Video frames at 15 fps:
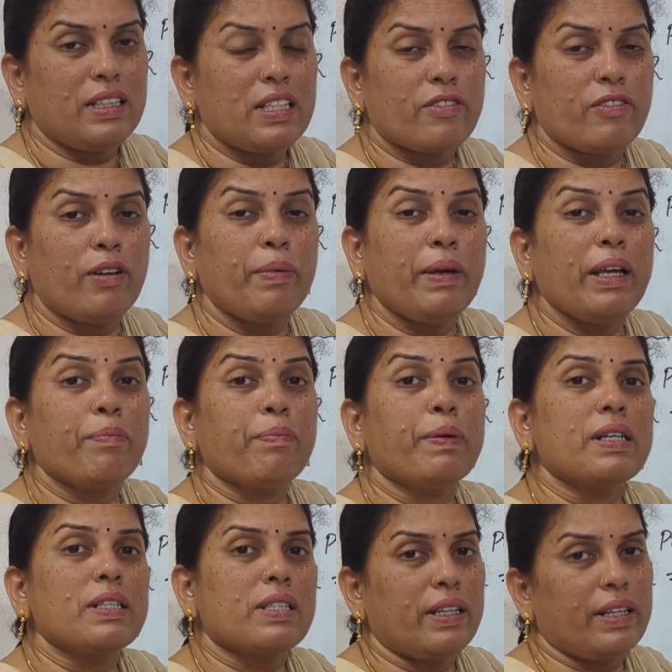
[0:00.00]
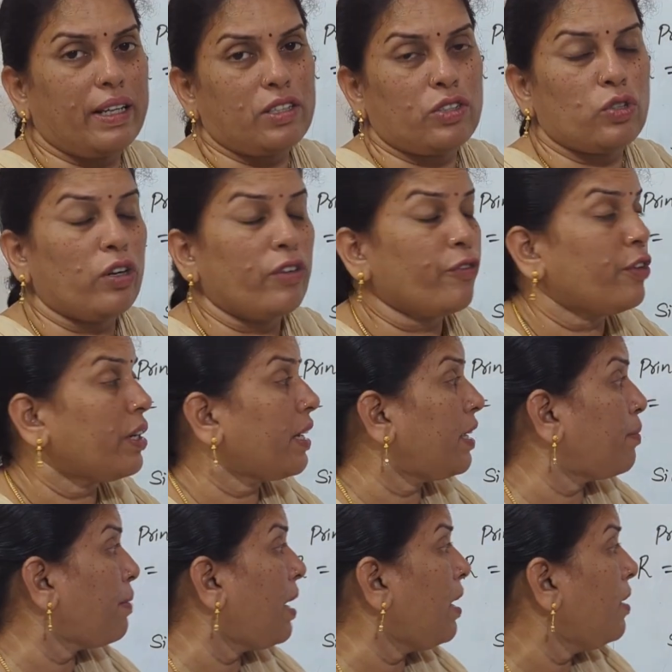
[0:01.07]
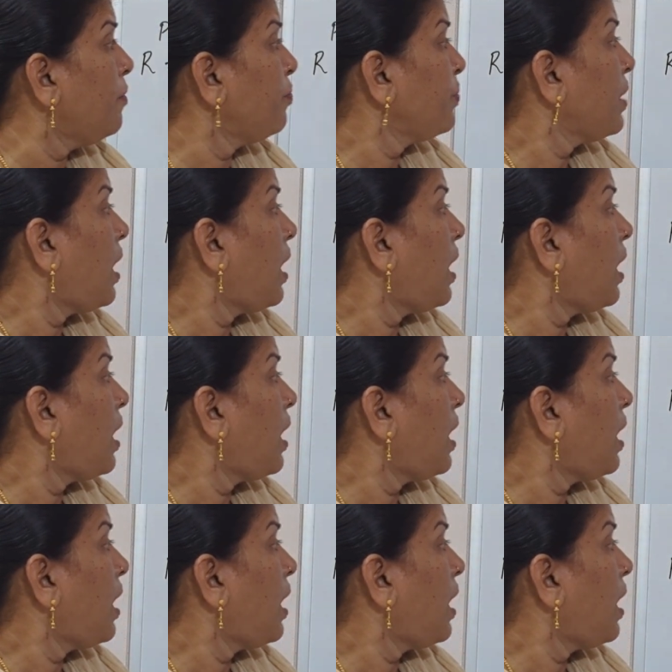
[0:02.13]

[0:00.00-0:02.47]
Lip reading: This will be in percentage. Don't forget, ma.